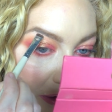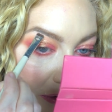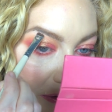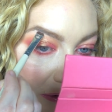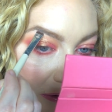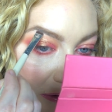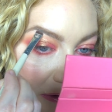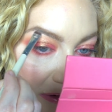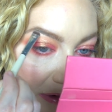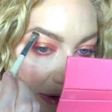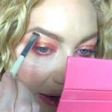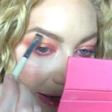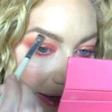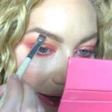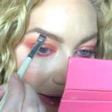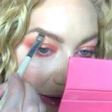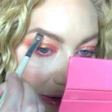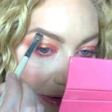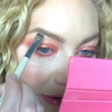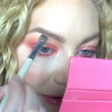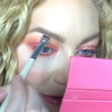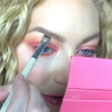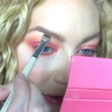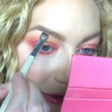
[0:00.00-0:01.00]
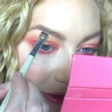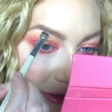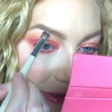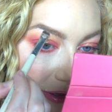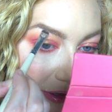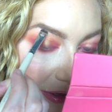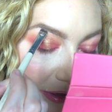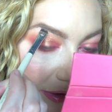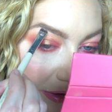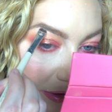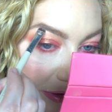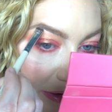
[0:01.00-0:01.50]
right under
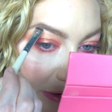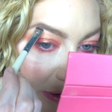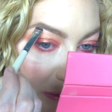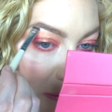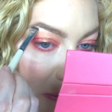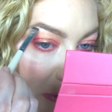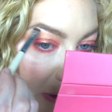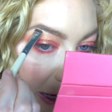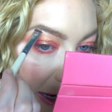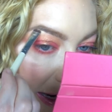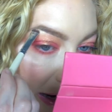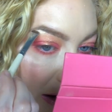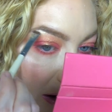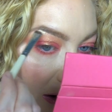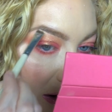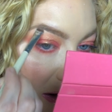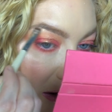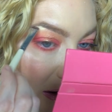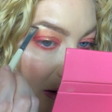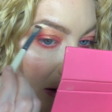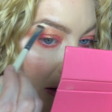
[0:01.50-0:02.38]
the brow,